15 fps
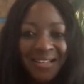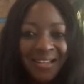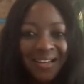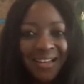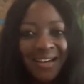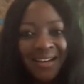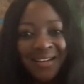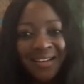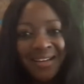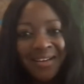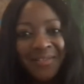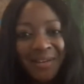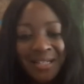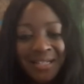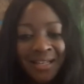to kind of
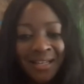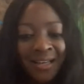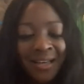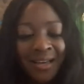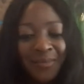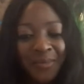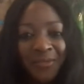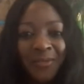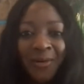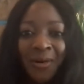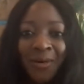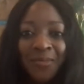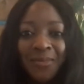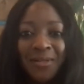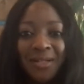get ready before
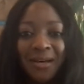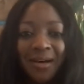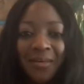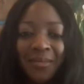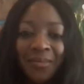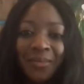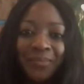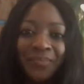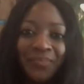I opened up.